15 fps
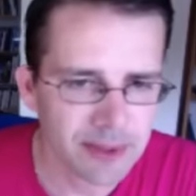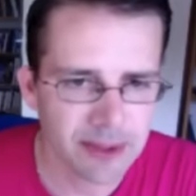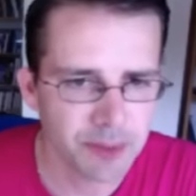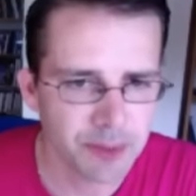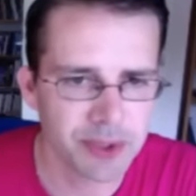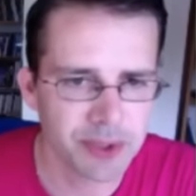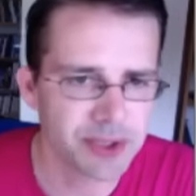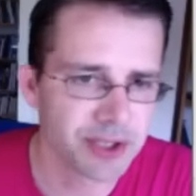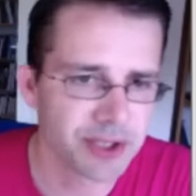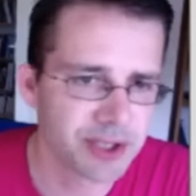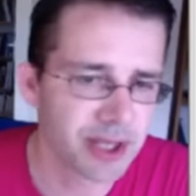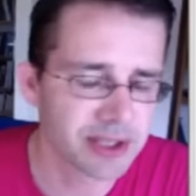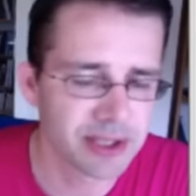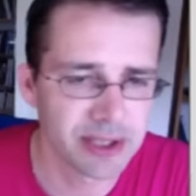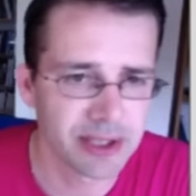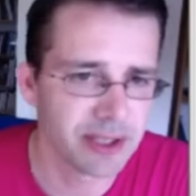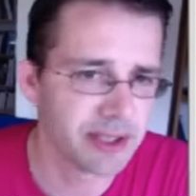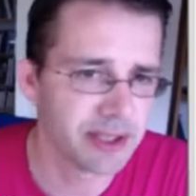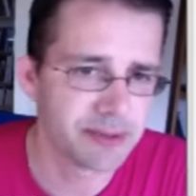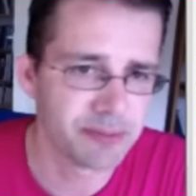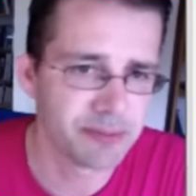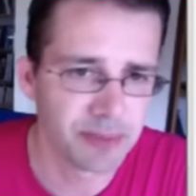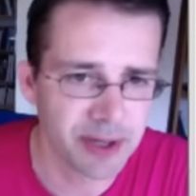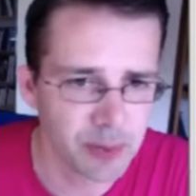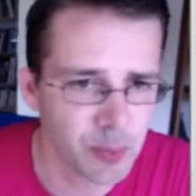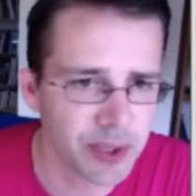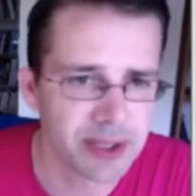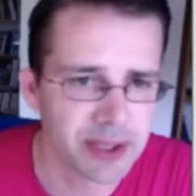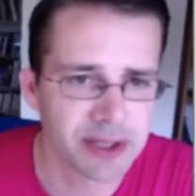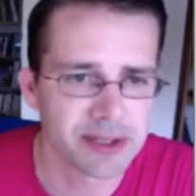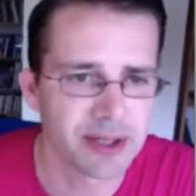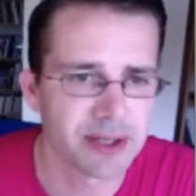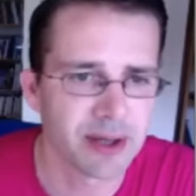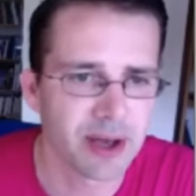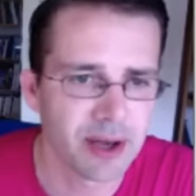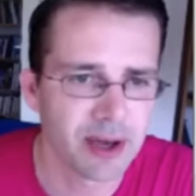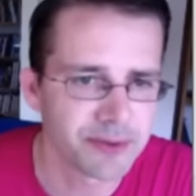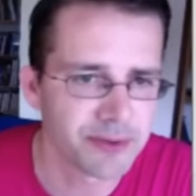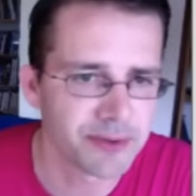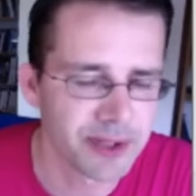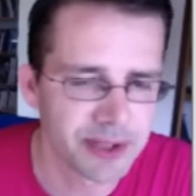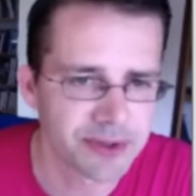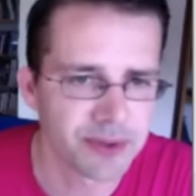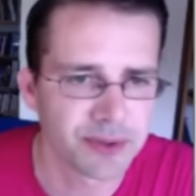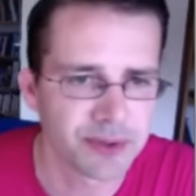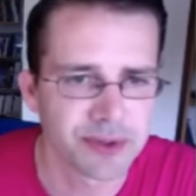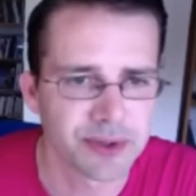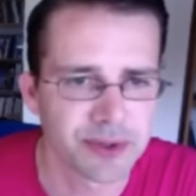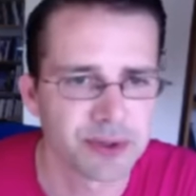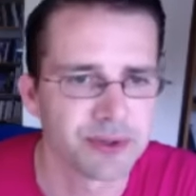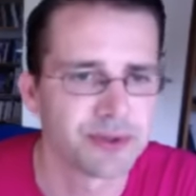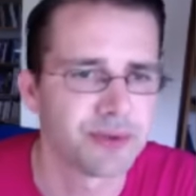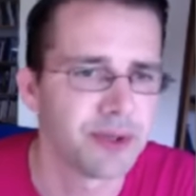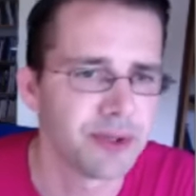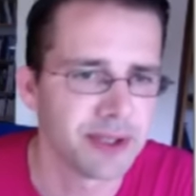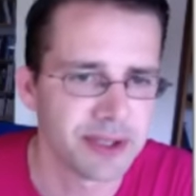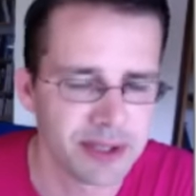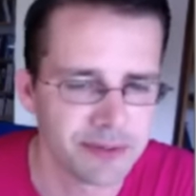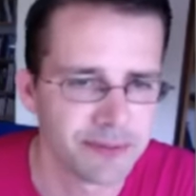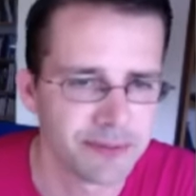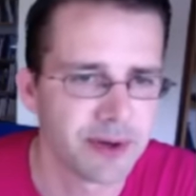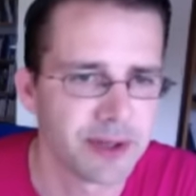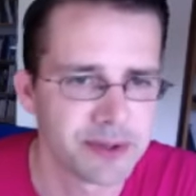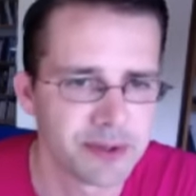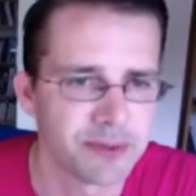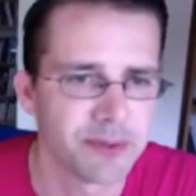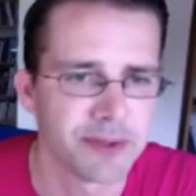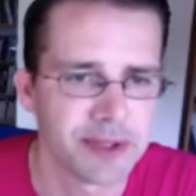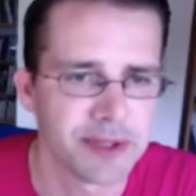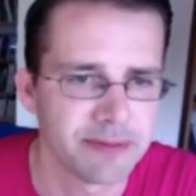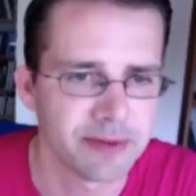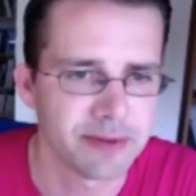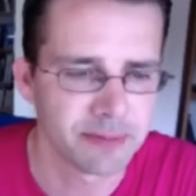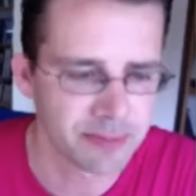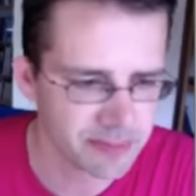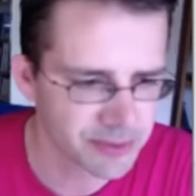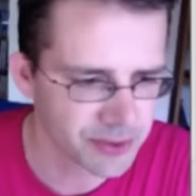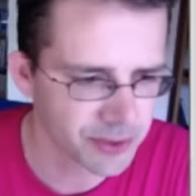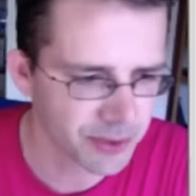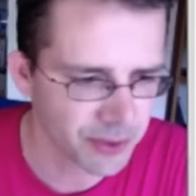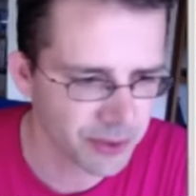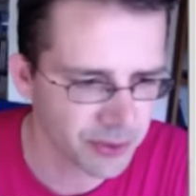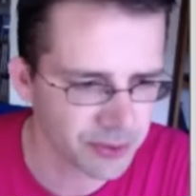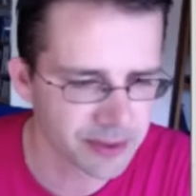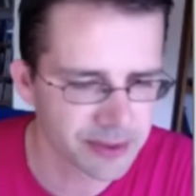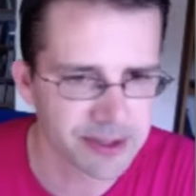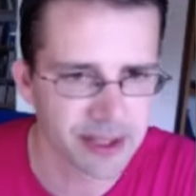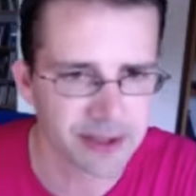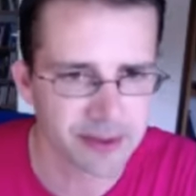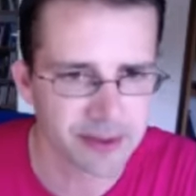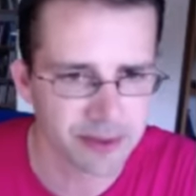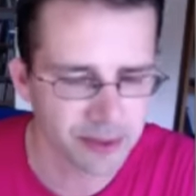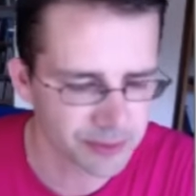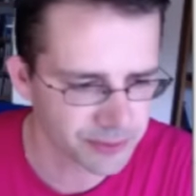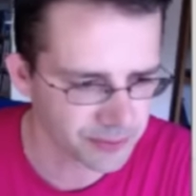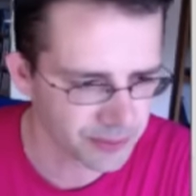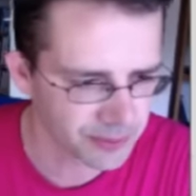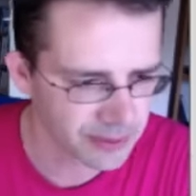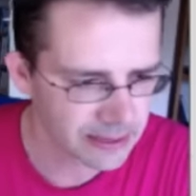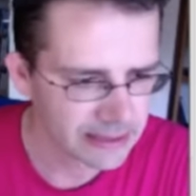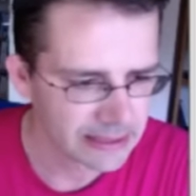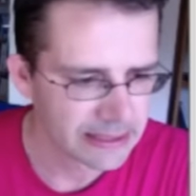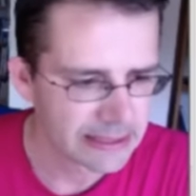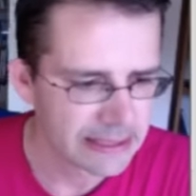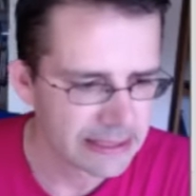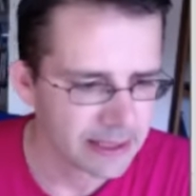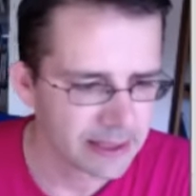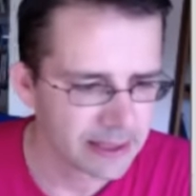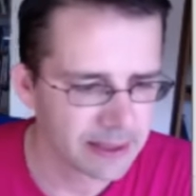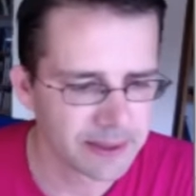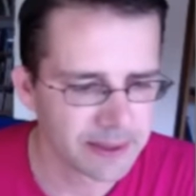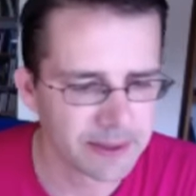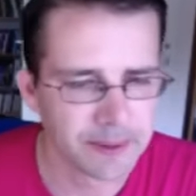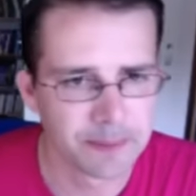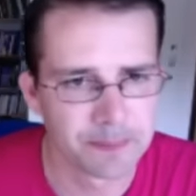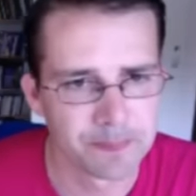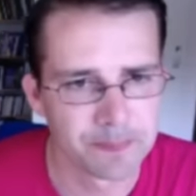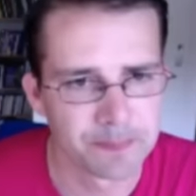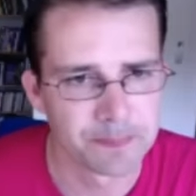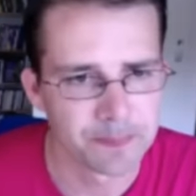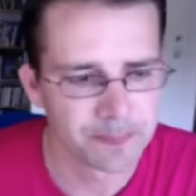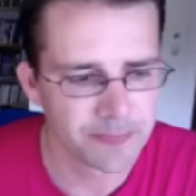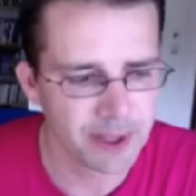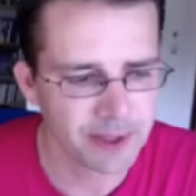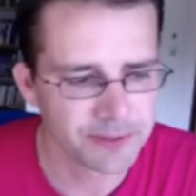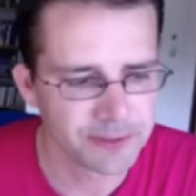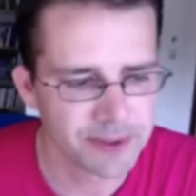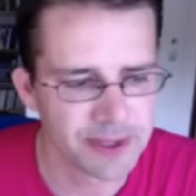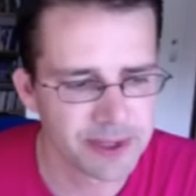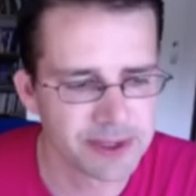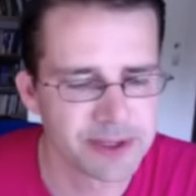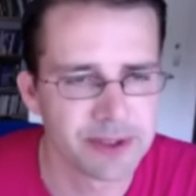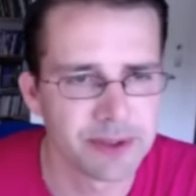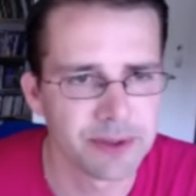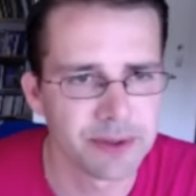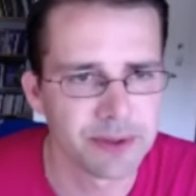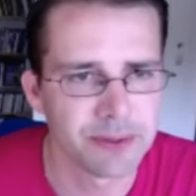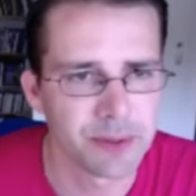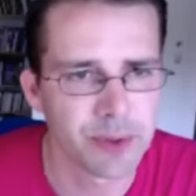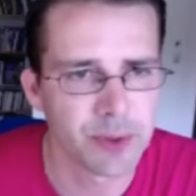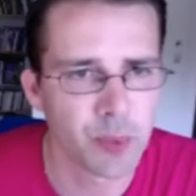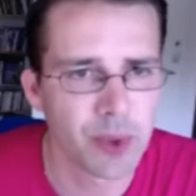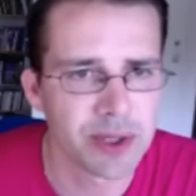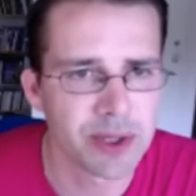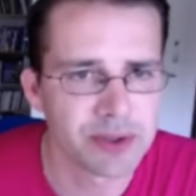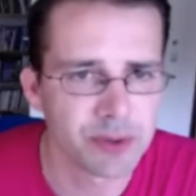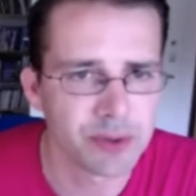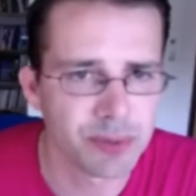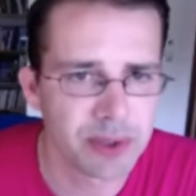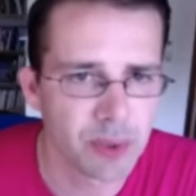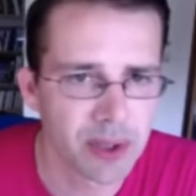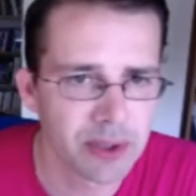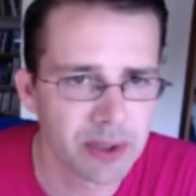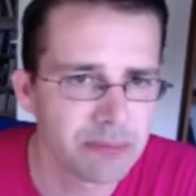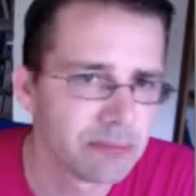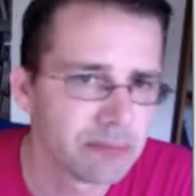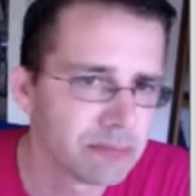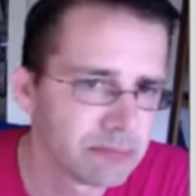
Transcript: which is actually his main weakness. And after he's also controlling d5, so it gives him secure center control. Um, after this, uh, rook went to b1,